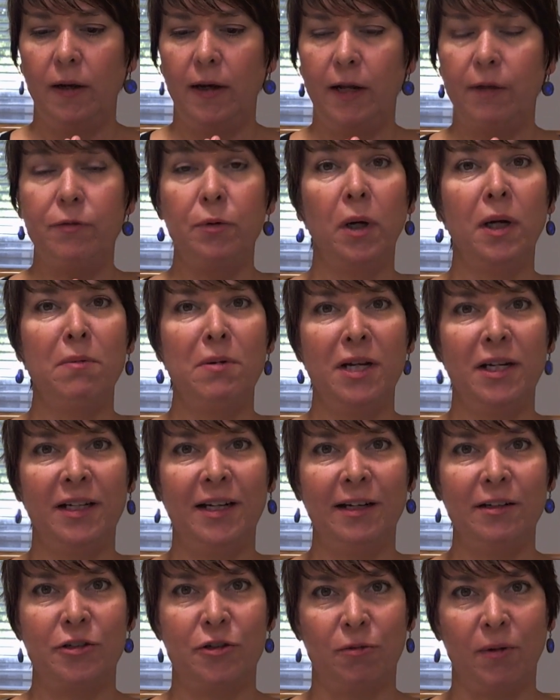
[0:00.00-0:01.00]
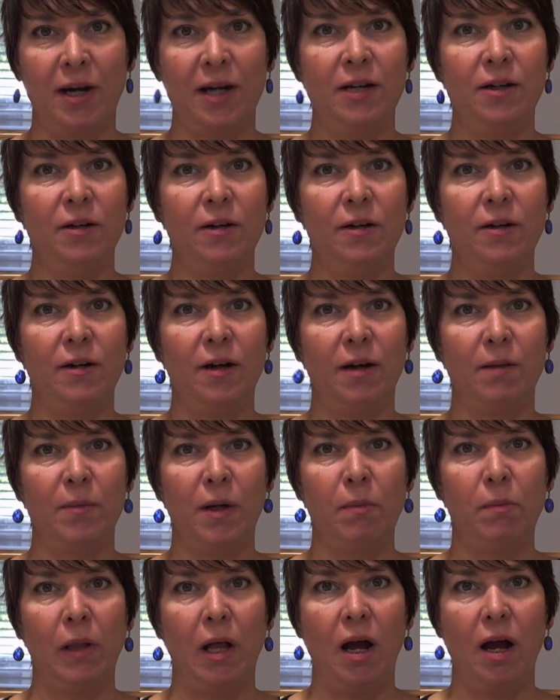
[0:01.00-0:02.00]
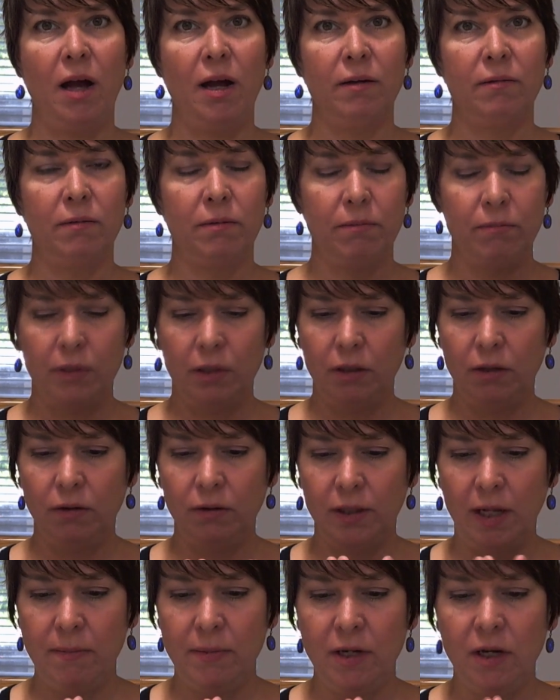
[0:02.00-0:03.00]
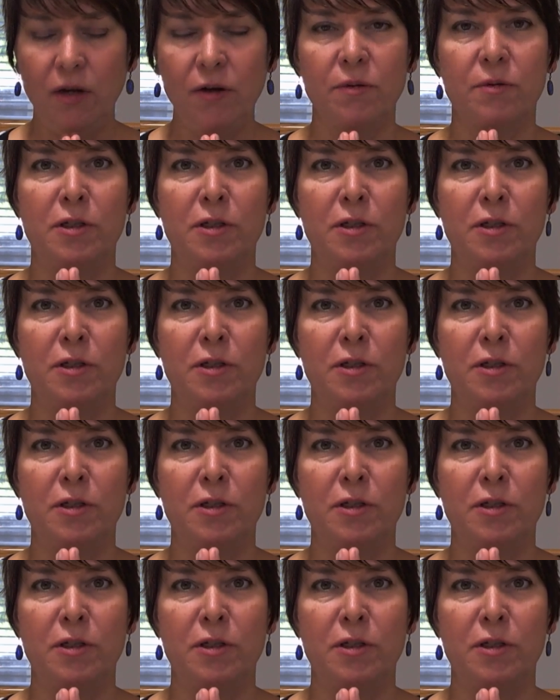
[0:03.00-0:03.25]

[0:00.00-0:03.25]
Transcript: If you want to be a guest writer on my blog, let me know.